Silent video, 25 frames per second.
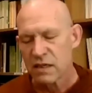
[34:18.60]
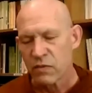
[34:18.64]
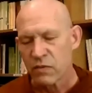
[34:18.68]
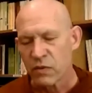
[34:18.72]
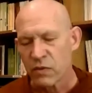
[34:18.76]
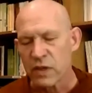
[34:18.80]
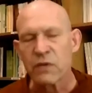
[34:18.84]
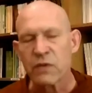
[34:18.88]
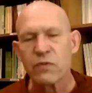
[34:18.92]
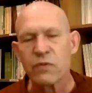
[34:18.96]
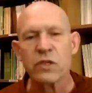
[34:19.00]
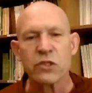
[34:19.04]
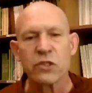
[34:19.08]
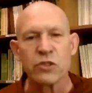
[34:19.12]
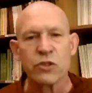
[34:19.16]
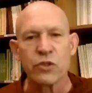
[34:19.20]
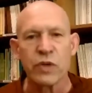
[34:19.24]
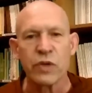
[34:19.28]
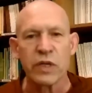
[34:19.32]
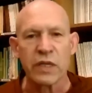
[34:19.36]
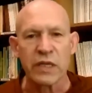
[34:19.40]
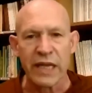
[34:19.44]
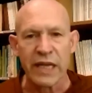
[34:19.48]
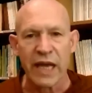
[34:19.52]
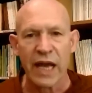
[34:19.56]
whatever it's
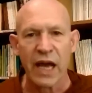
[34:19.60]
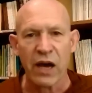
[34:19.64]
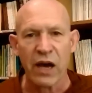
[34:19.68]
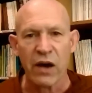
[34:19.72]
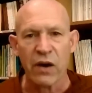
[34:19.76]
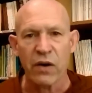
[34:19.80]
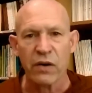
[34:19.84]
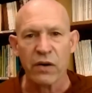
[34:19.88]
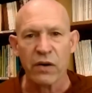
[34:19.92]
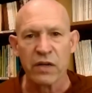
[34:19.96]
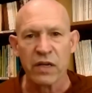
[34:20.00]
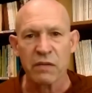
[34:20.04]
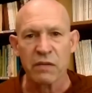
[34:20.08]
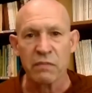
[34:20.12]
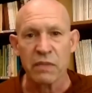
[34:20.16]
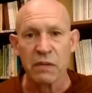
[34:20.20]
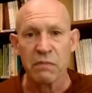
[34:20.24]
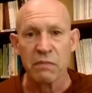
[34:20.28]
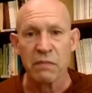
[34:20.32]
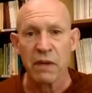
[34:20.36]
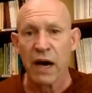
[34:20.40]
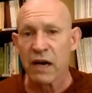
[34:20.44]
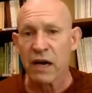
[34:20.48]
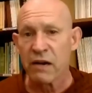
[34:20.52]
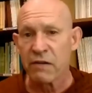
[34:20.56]
doing now can
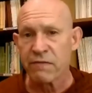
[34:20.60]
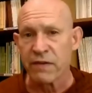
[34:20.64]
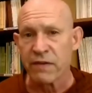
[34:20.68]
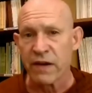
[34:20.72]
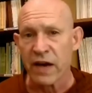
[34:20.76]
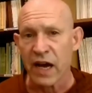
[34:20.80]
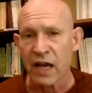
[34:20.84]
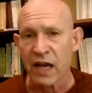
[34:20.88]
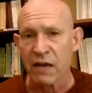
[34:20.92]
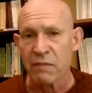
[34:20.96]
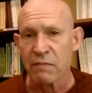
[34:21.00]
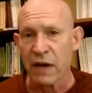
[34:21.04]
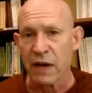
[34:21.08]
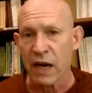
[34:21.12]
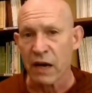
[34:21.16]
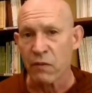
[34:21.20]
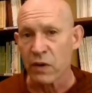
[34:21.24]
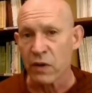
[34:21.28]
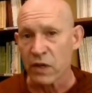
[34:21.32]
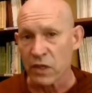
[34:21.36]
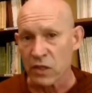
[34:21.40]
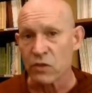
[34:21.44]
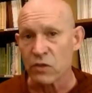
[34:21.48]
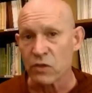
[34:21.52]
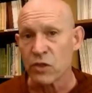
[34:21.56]
be modified by
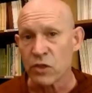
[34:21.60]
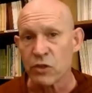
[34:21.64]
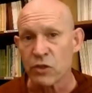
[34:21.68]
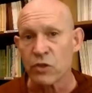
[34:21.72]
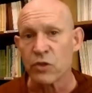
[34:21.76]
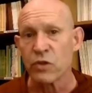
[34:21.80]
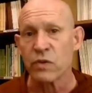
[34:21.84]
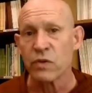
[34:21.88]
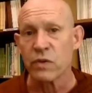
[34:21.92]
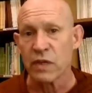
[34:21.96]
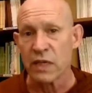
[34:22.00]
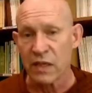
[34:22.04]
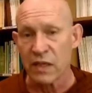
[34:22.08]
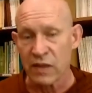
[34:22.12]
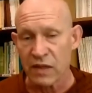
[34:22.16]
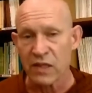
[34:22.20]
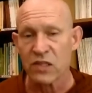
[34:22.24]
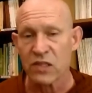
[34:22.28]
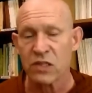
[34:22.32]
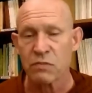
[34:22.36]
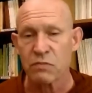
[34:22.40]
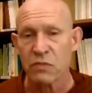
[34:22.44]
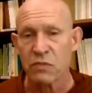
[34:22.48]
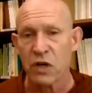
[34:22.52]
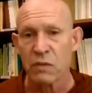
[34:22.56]
what you do in
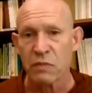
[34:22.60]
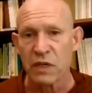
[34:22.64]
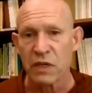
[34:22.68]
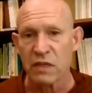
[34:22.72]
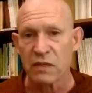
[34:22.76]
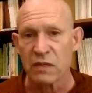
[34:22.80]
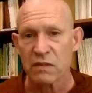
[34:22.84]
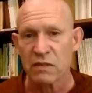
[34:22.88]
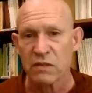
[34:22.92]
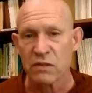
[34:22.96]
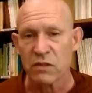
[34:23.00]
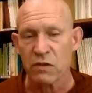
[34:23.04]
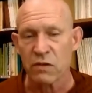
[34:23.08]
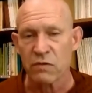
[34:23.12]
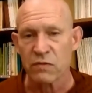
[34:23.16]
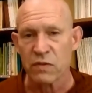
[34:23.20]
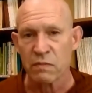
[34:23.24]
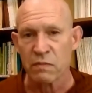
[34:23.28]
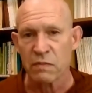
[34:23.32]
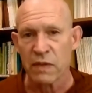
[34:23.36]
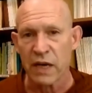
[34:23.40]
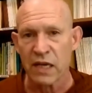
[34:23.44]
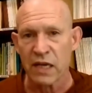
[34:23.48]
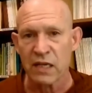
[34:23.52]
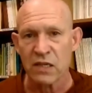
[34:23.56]
this moment. So if
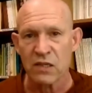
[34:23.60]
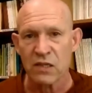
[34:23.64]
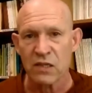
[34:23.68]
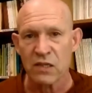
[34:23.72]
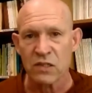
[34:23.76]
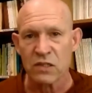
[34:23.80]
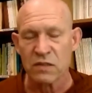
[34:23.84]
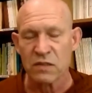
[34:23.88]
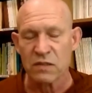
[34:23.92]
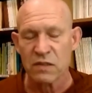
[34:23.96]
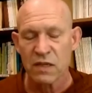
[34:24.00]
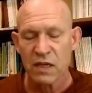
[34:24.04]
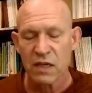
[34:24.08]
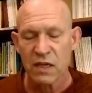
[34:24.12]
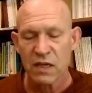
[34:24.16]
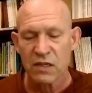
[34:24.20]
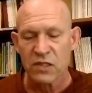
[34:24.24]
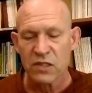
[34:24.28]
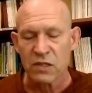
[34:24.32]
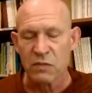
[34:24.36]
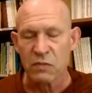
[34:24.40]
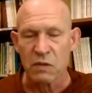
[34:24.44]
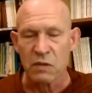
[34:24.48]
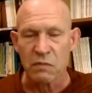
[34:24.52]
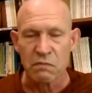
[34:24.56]
the mind is
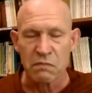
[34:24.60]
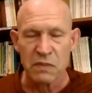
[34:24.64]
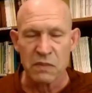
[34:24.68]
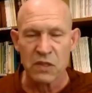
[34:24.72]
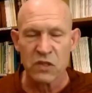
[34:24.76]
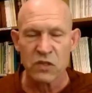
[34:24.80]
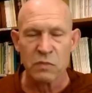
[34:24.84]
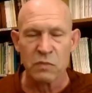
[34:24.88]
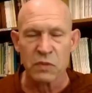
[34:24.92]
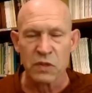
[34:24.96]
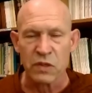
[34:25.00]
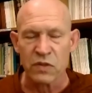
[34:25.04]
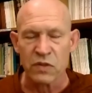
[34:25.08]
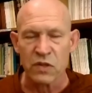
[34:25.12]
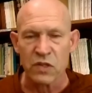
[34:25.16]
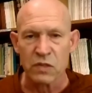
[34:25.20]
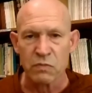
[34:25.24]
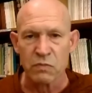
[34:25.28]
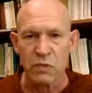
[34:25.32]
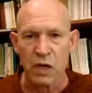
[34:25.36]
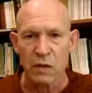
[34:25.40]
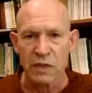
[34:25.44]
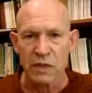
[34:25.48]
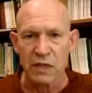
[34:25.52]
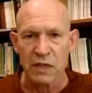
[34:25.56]
somewhat miserable in this
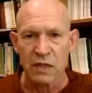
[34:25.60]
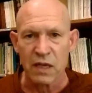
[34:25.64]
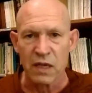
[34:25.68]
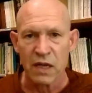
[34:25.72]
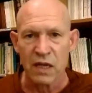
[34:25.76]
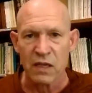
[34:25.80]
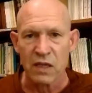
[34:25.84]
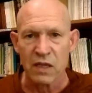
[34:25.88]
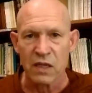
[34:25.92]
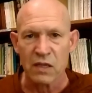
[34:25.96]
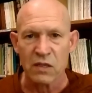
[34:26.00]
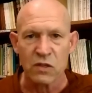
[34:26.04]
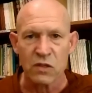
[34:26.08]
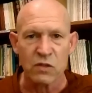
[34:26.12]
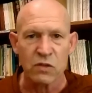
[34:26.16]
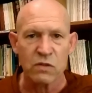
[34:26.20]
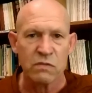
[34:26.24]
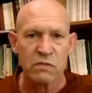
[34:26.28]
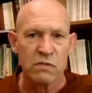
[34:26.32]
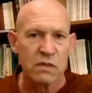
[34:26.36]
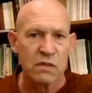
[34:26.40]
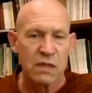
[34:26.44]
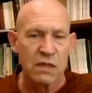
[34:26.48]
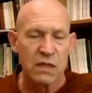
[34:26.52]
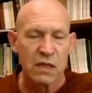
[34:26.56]
moment, and then
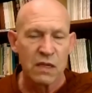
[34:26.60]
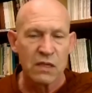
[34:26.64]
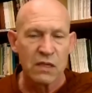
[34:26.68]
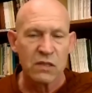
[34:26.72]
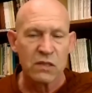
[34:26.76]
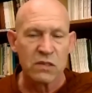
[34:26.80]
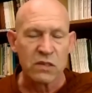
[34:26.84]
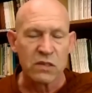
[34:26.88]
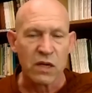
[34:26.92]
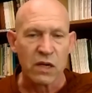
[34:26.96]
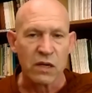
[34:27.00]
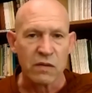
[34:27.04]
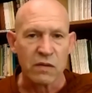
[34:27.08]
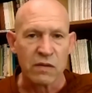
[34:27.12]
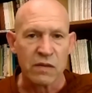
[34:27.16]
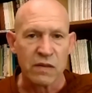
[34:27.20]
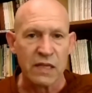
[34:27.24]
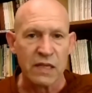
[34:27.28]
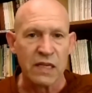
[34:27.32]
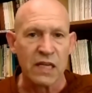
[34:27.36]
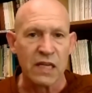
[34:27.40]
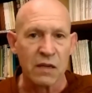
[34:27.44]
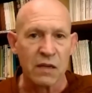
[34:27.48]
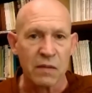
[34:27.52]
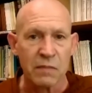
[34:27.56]
you start
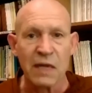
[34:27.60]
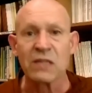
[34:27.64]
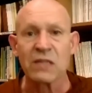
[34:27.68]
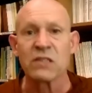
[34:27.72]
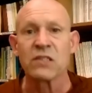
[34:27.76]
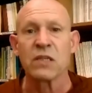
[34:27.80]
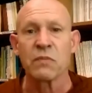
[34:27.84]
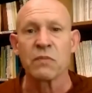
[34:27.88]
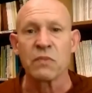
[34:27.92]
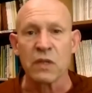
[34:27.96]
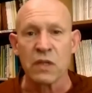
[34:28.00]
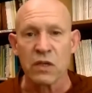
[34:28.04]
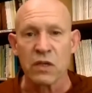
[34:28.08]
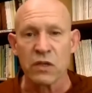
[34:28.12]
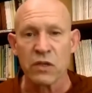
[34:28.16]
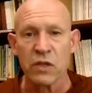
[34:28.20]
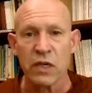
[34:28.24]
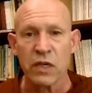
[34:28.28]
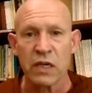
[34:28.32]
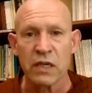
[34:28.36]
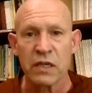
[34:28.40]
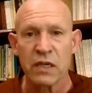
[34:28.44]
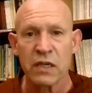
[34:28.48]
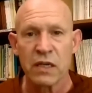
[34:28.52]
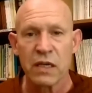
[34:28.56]
thinking about something
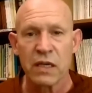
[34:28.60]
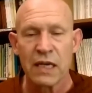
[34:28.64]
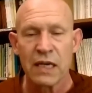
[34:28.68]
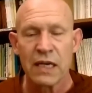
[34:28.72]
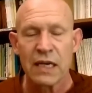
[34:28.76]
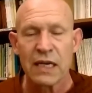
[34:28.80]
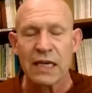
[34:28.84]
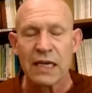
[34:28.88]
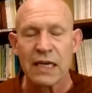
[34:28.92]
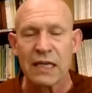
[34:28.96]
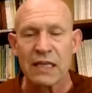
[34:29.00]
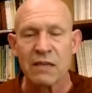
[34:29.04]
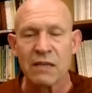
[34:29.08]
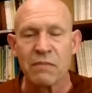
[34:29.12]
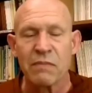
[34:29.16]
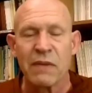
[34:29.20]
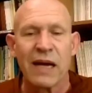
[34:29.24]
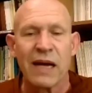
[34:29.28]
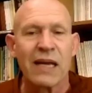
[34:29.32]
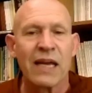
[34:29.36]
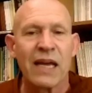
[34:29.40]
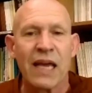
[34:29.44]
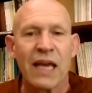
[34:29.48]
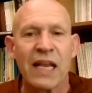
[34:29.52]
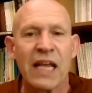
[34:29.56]
good, the
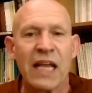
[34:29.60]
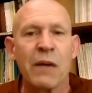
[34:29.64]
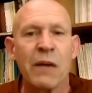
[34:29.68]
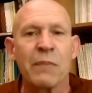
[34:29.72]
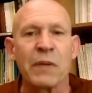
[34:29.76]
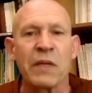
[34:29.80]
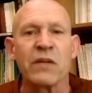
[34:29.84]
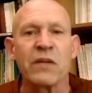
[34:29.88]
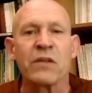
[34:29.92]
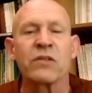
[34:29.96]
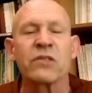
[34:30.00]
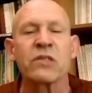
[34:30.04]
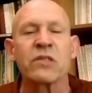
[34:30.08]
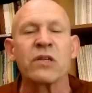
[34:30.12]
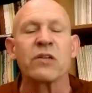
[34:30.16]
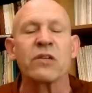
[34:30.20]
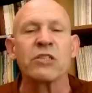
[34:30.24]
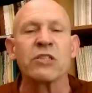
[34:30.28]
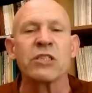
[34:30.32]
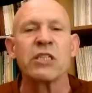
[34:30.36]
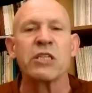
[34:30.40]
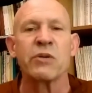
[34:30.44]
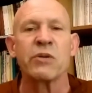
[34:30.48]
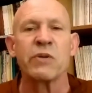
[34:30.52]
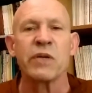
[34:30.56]
mind can't help it. It'll
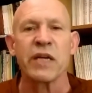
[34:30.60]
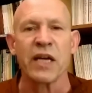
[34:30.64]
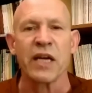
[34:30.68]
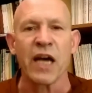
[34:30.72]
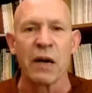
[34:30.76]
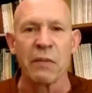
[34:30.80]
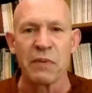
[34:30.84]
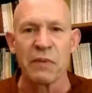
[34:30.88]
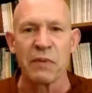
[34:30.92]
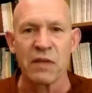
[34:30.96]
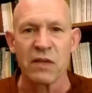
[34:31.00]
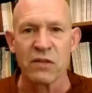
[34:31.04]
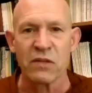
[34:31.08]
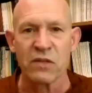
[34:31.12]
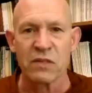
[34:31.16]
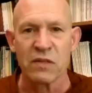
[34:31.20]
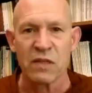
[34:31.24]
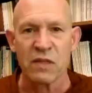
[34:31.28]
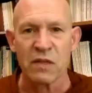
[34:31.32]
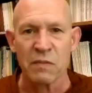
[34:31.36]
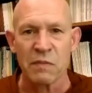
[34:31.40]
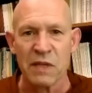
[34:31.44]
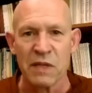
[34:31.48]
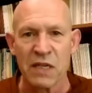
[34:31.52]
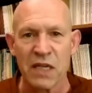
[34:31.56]
start cheering up.
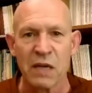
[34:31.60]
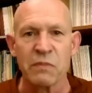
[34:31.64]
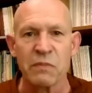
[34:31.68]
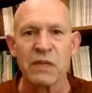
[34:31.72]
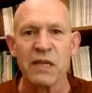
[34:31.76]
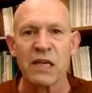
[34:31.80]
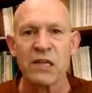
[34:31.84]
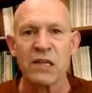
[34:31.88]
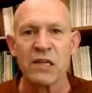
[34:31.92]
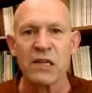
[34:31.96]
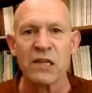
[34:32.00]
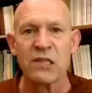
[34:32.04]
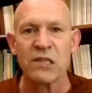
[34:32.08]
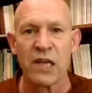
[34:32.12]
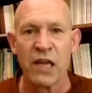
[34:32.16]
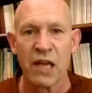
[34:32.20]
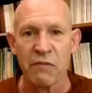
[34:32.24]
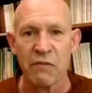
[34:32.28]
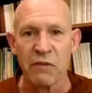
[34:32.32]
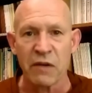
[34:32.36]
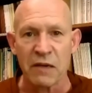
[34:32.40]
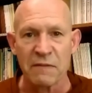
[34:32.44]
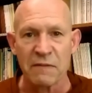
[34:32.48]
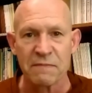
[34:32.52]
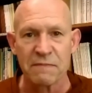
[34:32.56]
It'll become less
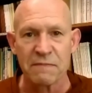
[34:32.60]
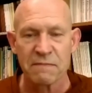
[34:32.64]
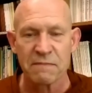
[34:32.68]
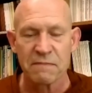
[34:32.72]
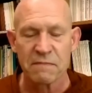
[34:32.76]
heavy.